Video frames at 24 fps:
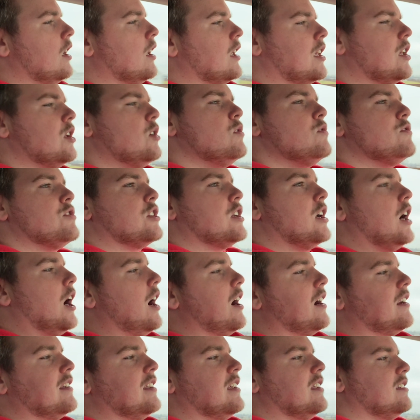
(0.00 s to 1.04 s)
huge
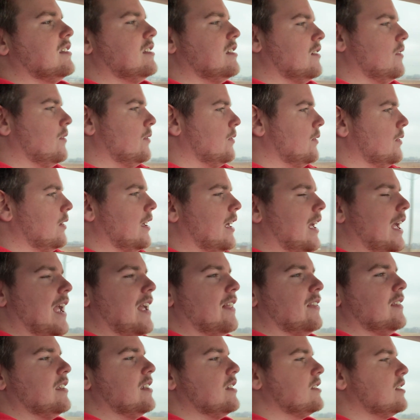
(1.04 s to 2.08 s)
cognitive
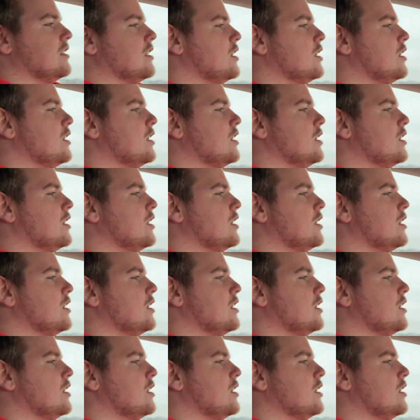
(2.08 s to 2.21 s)
and these